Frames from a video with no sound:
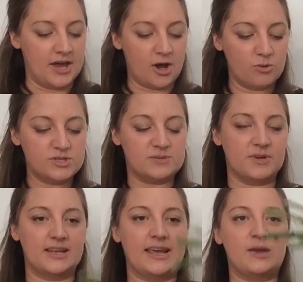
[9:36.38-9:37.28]
And
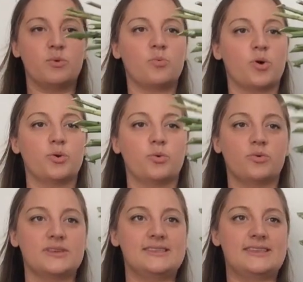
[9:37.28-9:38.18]
ultimately we want
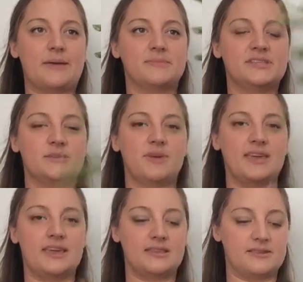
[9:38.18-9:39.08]
all the stems to
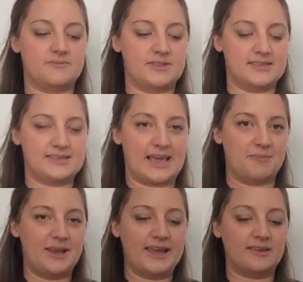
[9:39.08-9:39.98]
be the
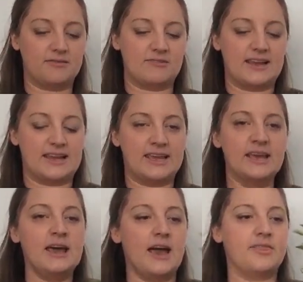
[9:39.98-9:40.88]
same length really,
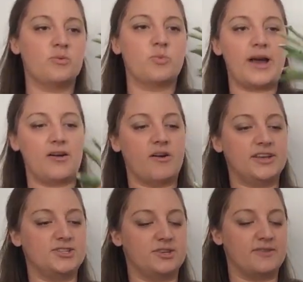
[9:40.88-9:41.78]
and the way
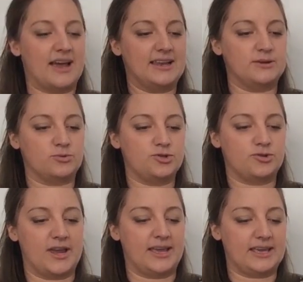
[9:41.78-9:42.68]
I do that, a little
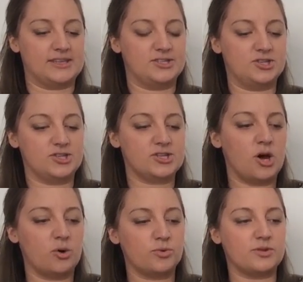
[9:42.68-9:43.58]
trick, is to just
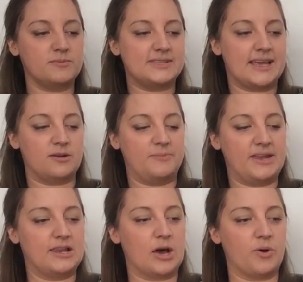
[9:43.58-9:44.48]
hold them down a
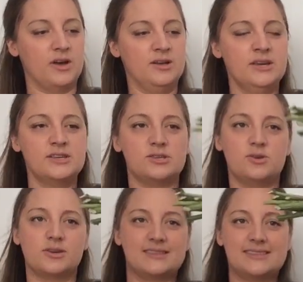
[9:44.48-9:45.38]
bit lower so
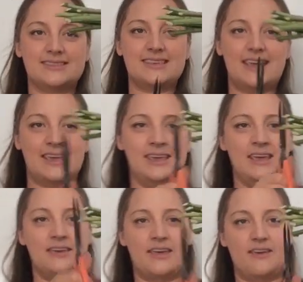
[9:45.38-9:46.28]
you can see
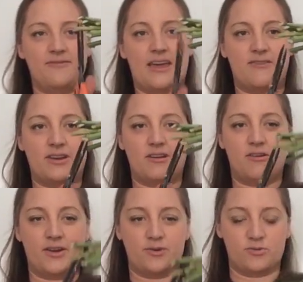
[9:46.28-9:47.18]
if they're in
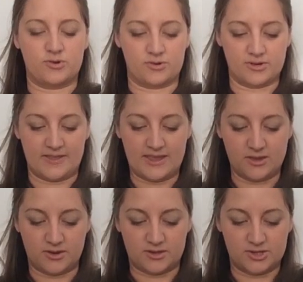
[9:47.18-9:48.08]
line or not, and
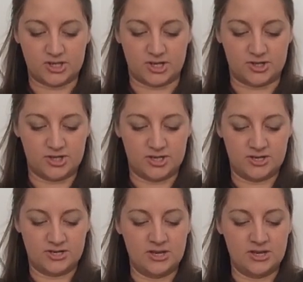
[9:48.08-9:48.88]
then you can judge